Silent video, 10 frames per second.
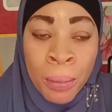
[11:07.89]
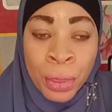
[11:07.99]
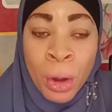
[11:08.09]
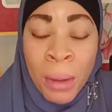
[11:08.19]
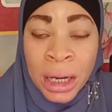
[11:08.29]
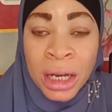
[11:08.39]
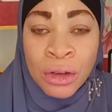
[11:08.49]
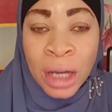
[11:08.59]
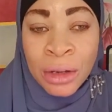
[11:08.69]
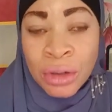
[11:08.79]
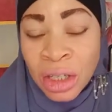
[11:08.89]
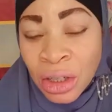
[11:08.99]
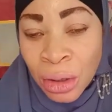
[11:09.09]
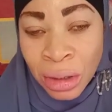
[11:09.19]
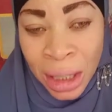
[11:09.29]
normally they usually use
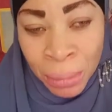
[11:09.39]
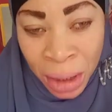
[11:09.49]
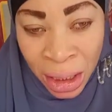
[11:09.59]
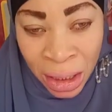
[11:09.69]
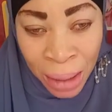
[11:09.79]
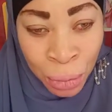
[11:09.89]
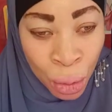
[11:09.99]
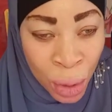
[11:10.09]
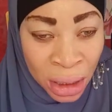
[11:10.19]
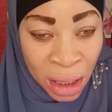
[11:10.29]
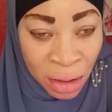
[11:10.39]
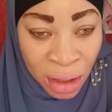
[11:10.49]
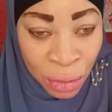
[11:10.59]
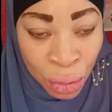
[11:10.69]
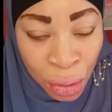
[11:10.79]
600 milligram to
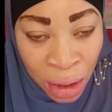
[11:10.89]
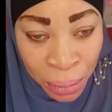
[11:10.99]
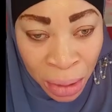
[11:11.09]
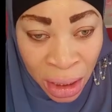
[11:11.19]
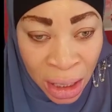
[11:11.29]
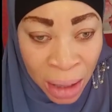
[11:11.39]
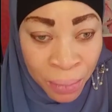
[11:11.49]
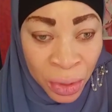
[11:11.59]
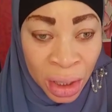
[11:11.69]
1200 milligram